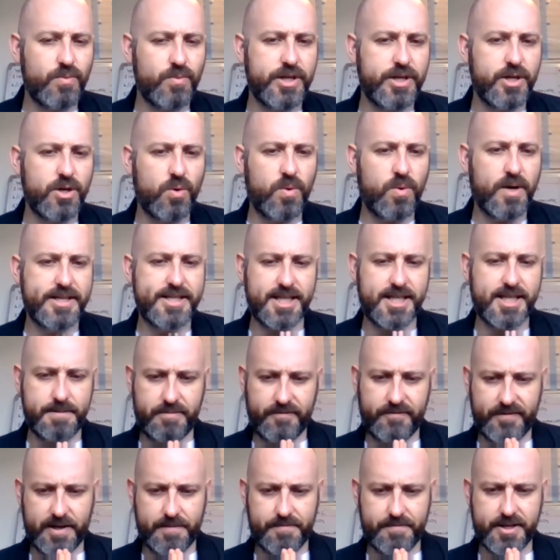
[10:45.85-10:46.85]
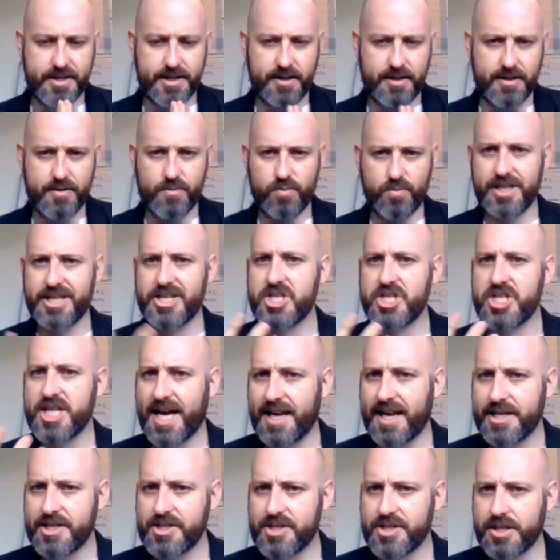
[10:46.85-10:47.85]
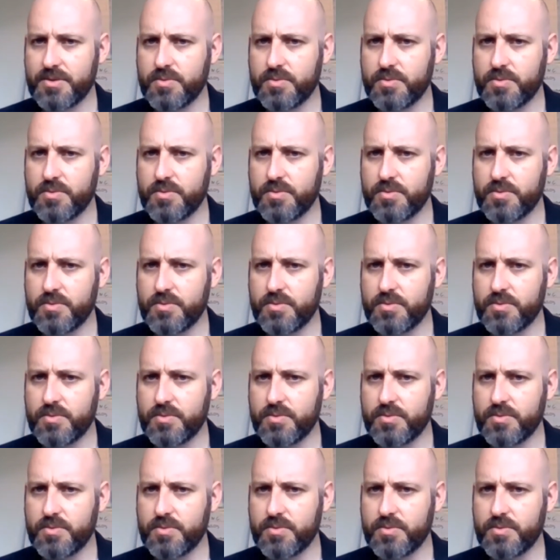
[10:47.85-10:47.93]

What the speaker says: we know what type of obstacles will challenge